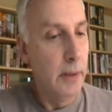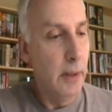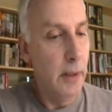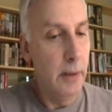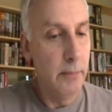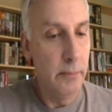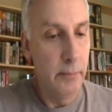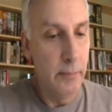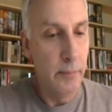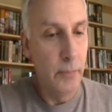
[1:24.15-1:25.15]

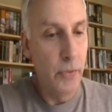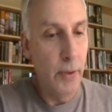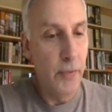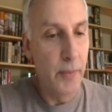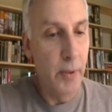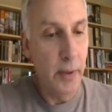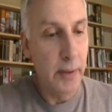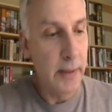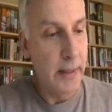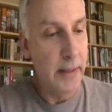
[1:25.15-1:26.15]
the book,
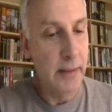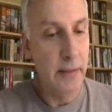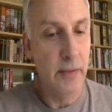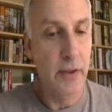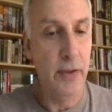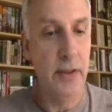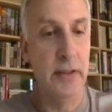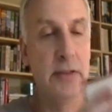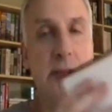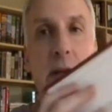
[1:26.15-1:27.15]
and there
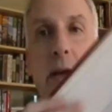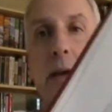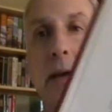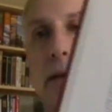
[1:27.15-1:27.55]
is